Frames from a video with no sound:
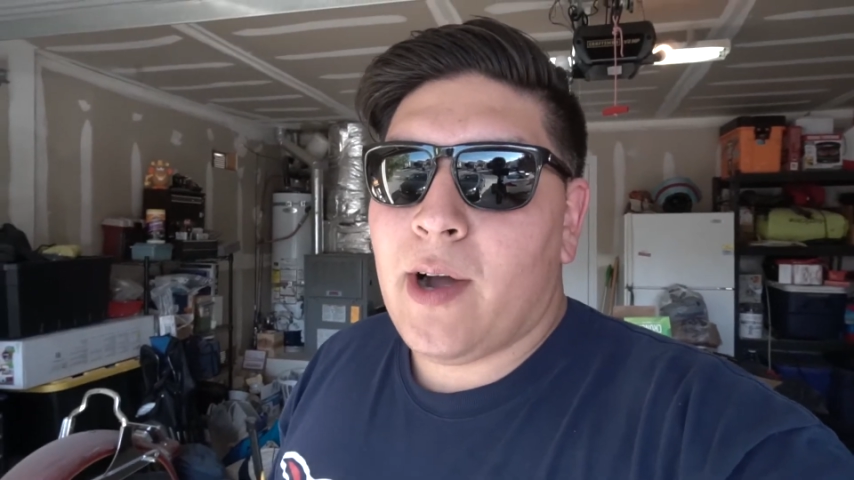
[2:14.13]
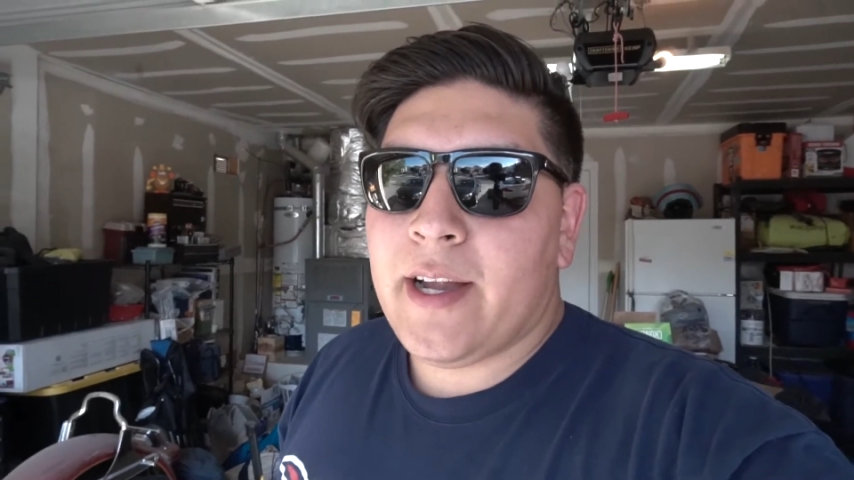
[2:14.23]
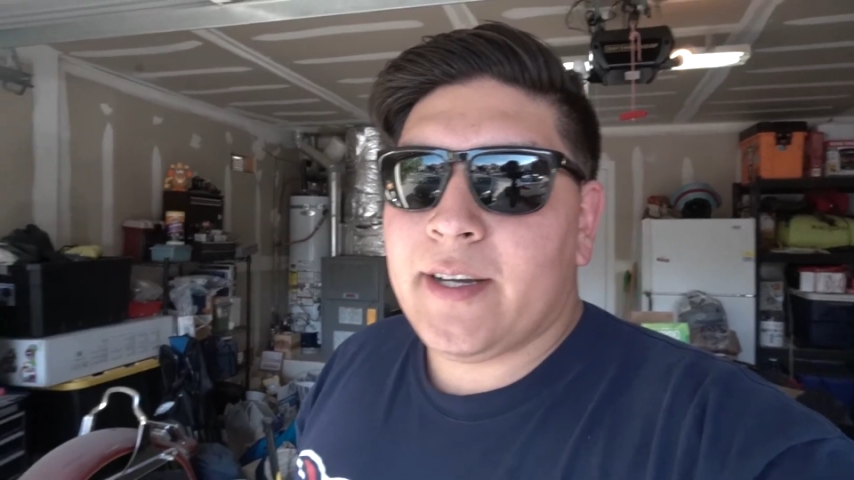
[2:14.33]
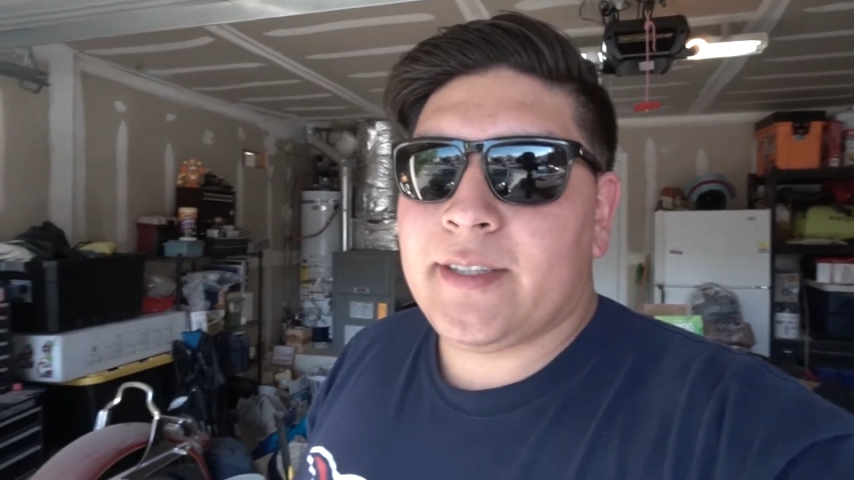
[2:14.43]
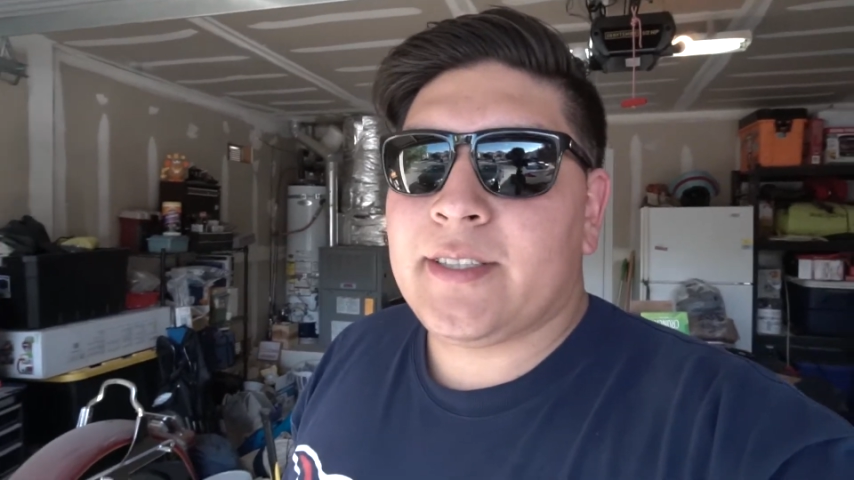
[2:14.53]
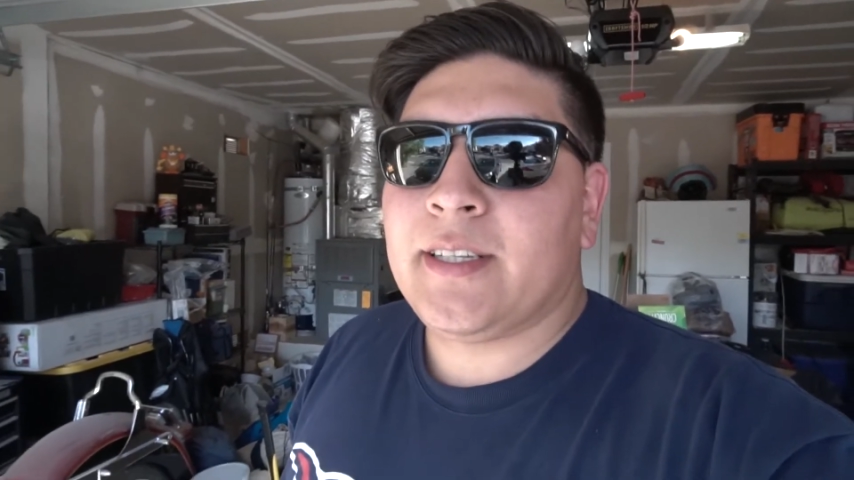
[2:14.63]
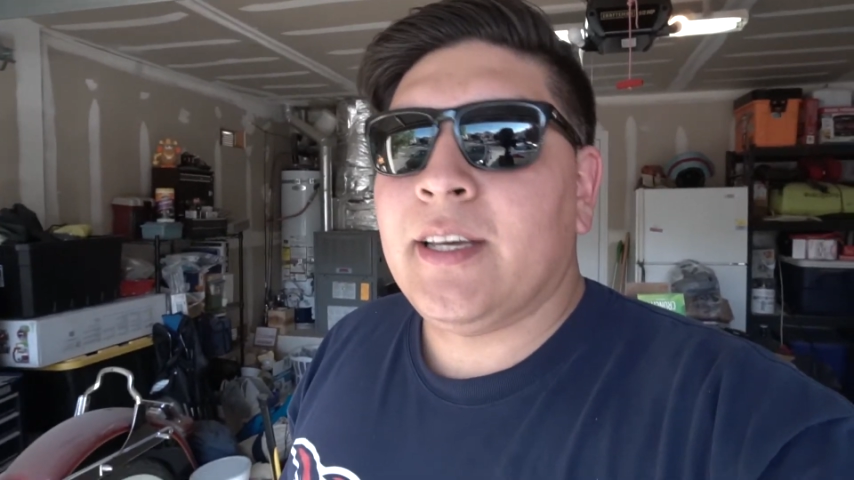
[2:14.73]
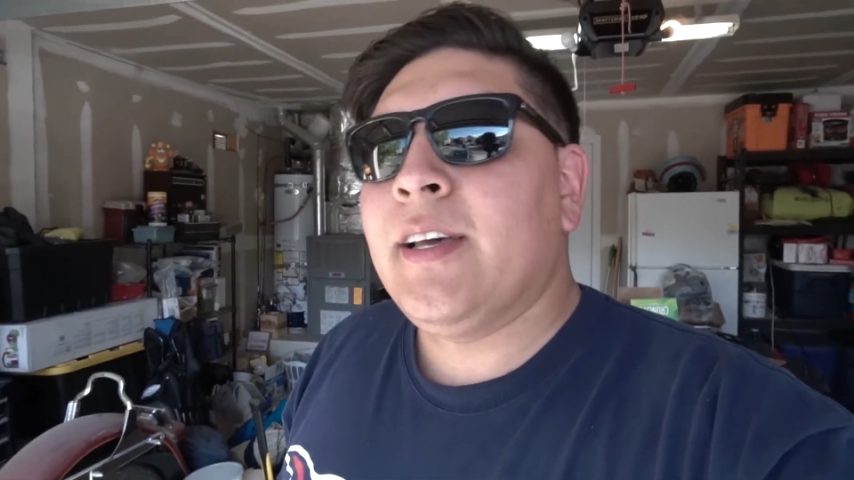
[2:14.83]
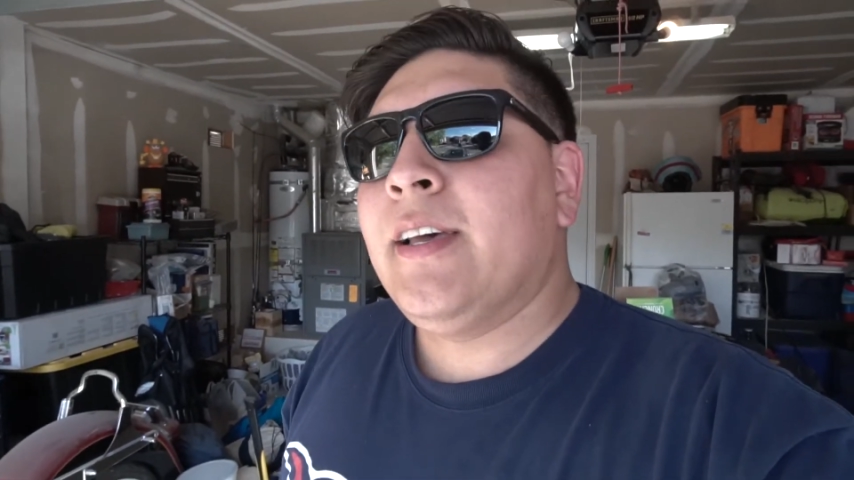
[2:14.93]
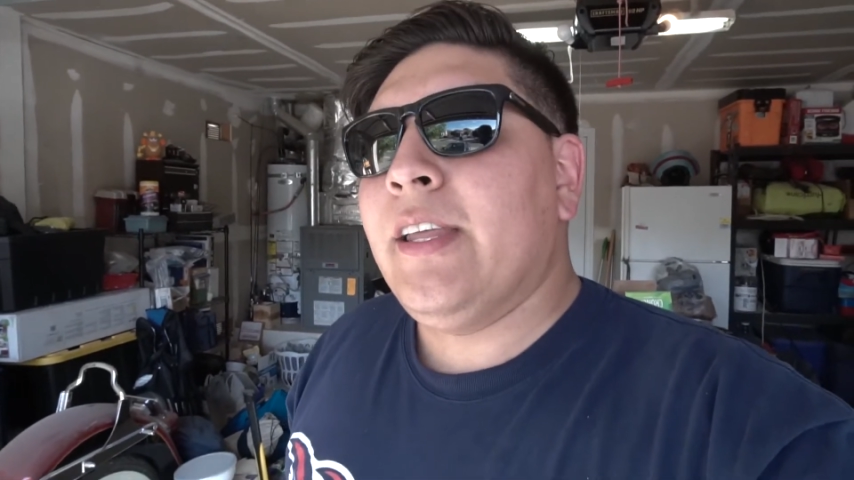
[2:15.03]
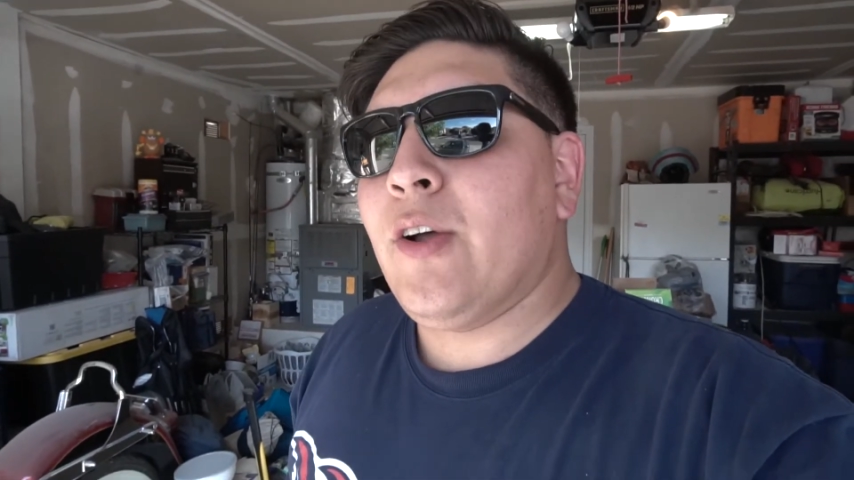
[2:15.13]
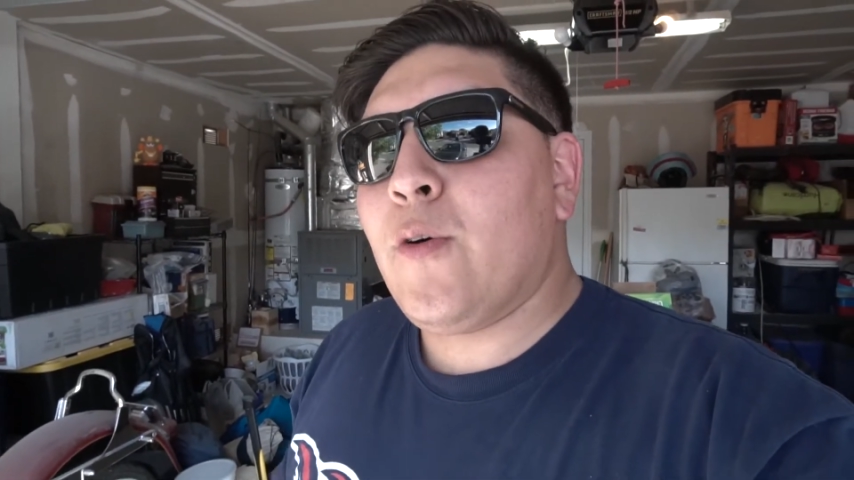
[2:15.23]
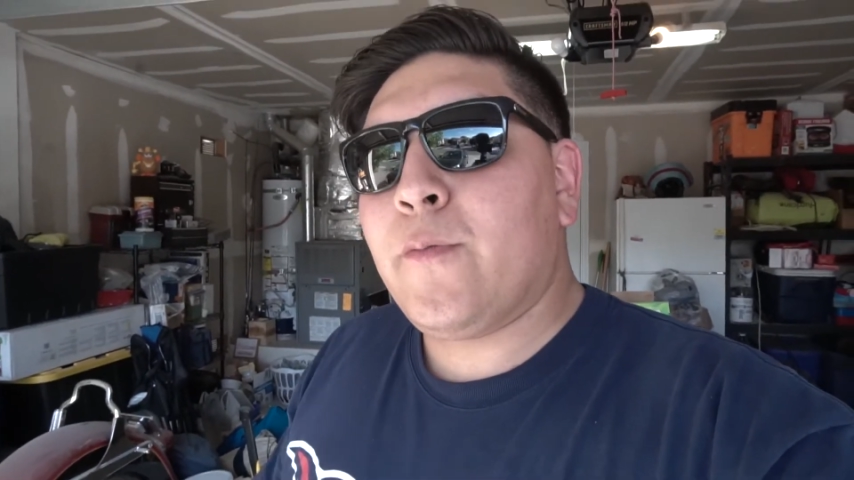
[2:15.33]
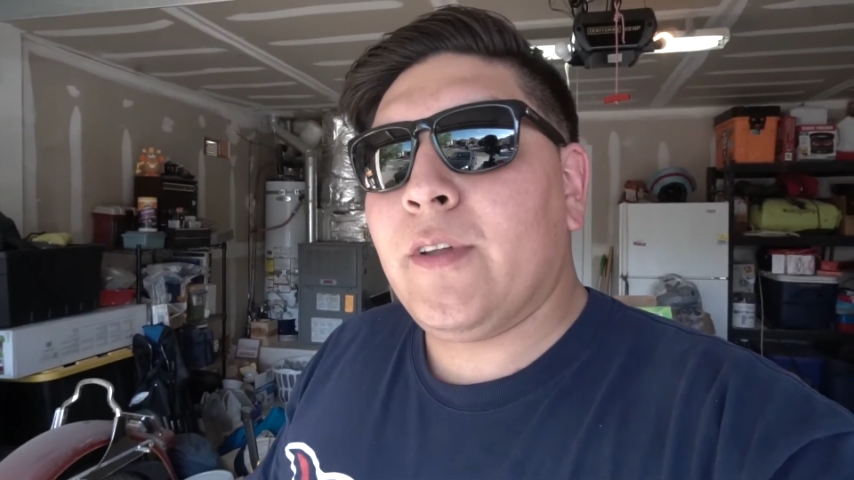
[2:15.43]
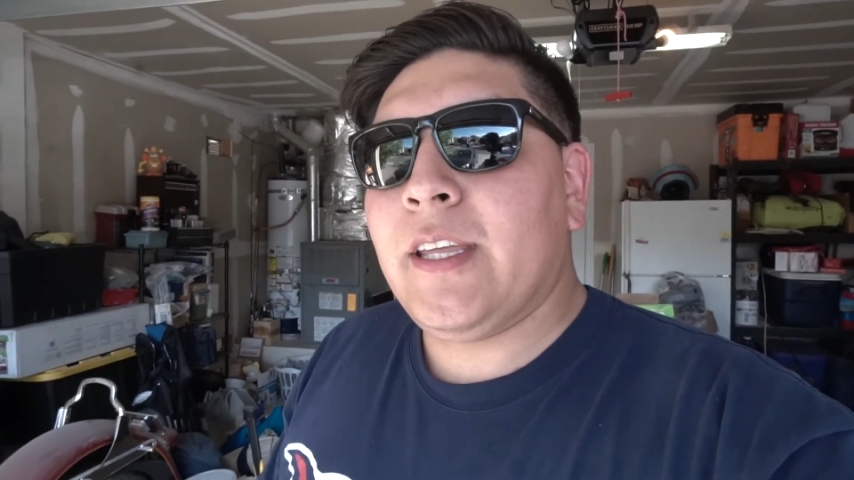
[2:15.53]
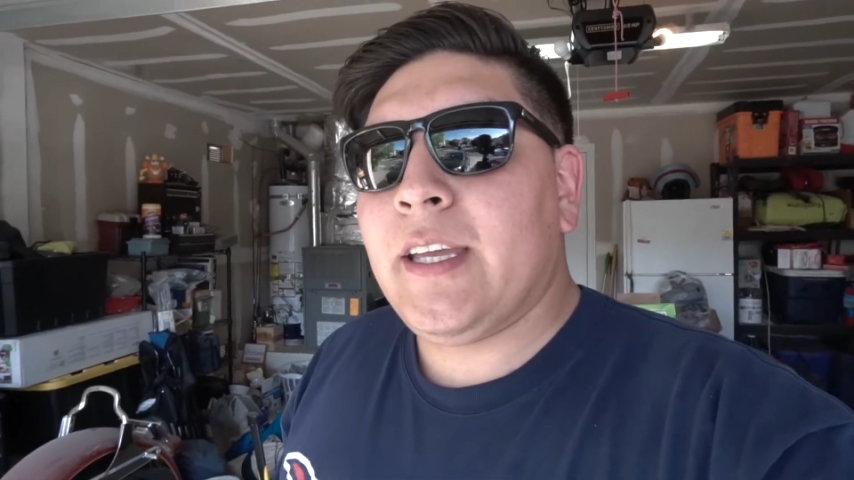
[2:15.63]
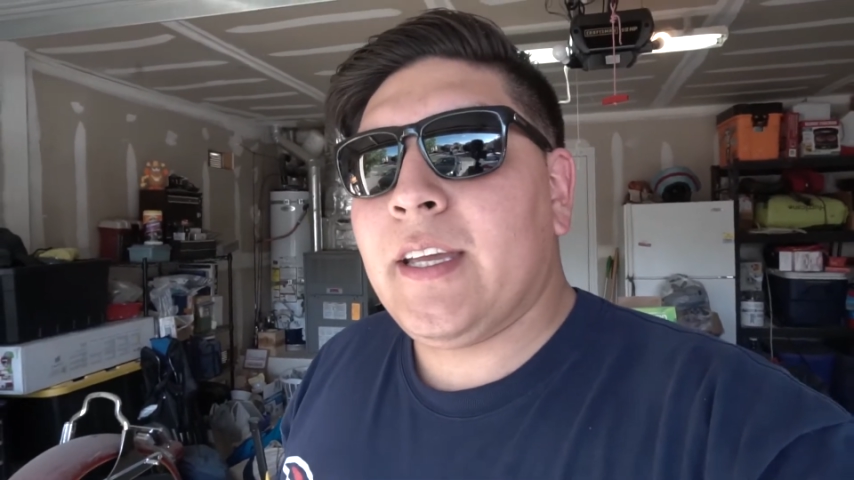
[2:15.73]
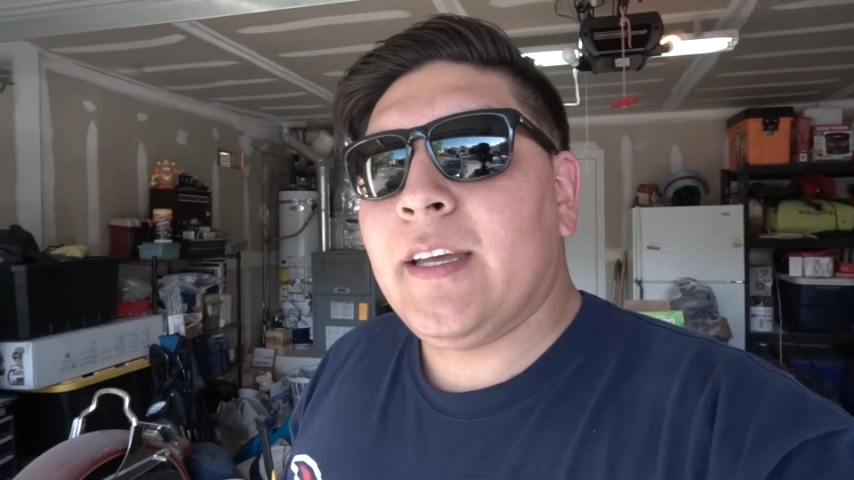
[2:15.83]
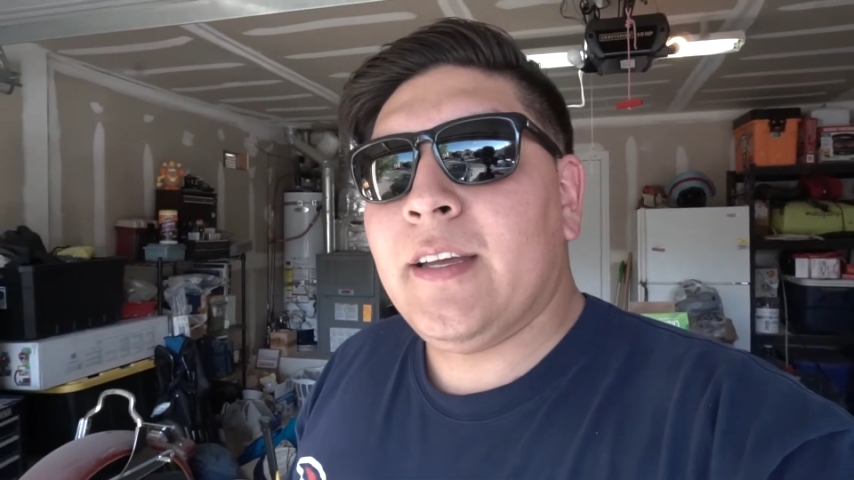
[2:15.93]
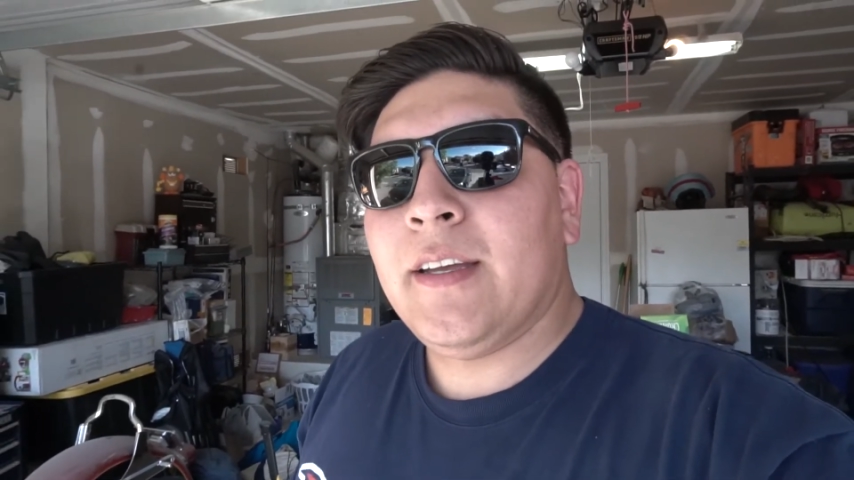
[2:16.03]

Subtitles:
wires, and hopefully